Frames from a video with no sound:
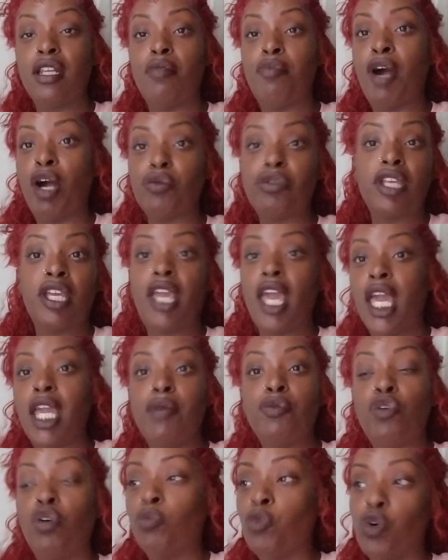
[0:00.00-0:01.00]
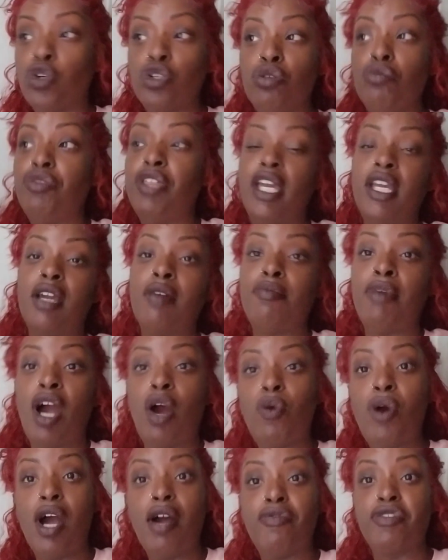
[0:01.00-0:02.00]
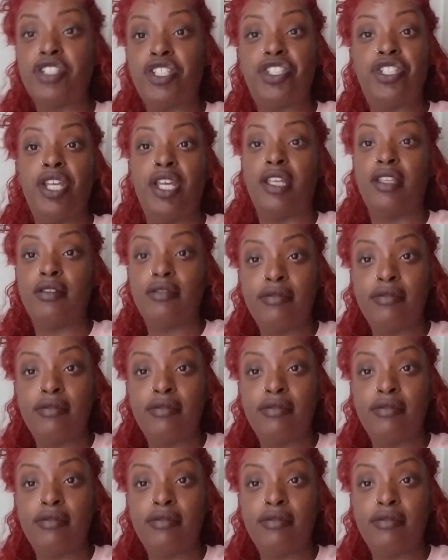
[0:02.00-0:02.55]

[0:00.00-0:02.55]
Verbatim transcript: about the game no more. You thinking about other shit.